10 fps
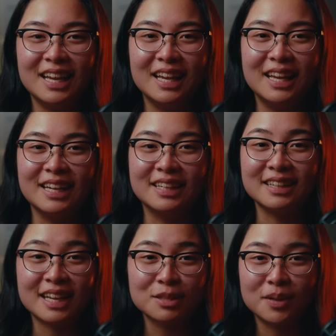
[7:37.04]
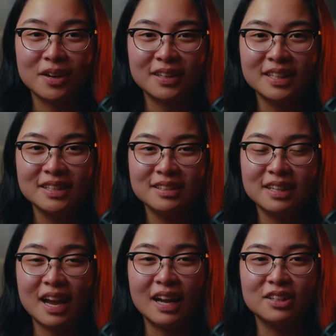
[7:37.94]
And last but not least,
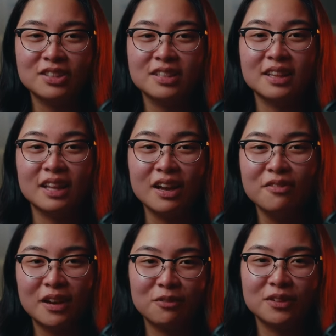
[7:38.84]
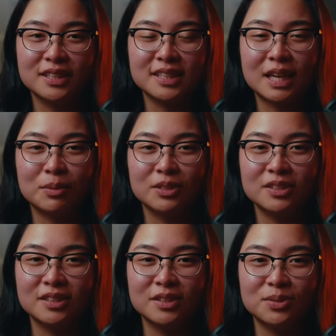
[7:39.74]
I just love how fun this camera is
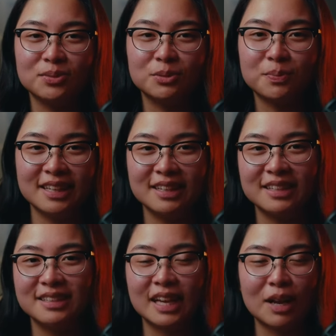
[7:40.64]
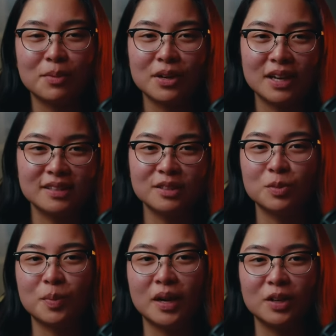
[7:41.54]
to use. This camera has
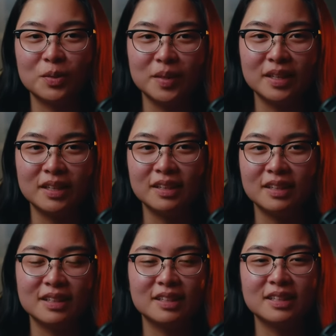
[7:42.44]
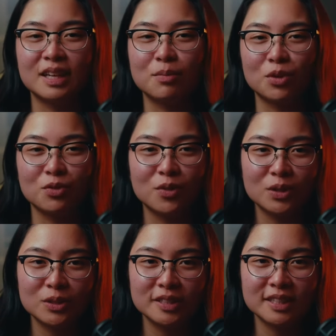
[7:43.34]
inspired me to take more
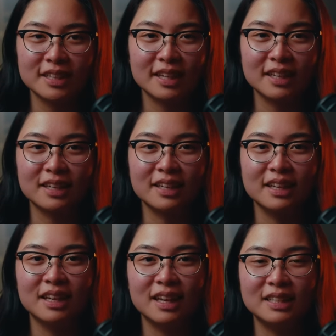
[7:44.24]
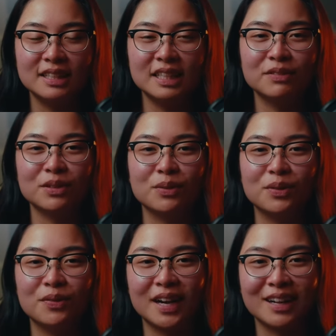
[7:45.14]
photos again and to even
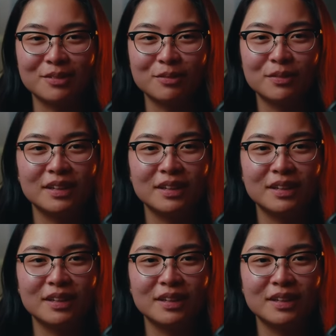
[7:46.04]
revive